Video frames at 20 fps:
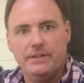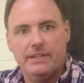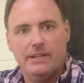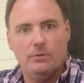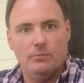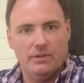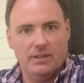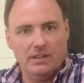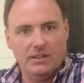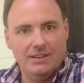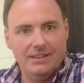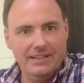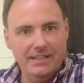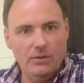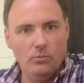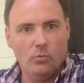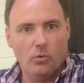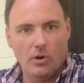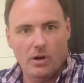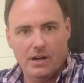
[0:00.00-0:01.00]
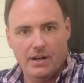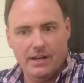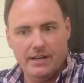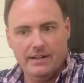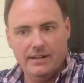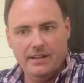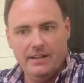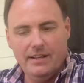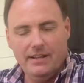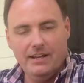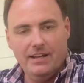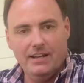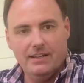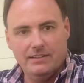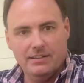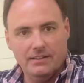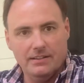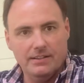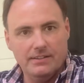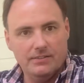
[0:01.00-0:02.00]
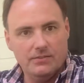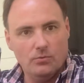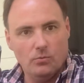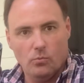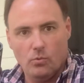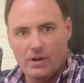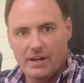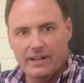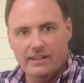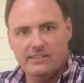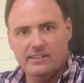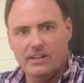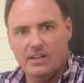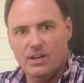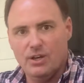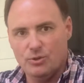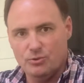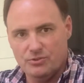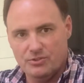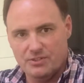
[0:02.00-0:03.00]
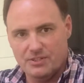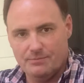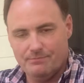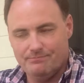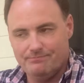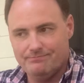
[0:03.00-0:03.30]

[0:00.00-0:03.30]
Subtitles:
that with a clean wad until it's white as a ghost.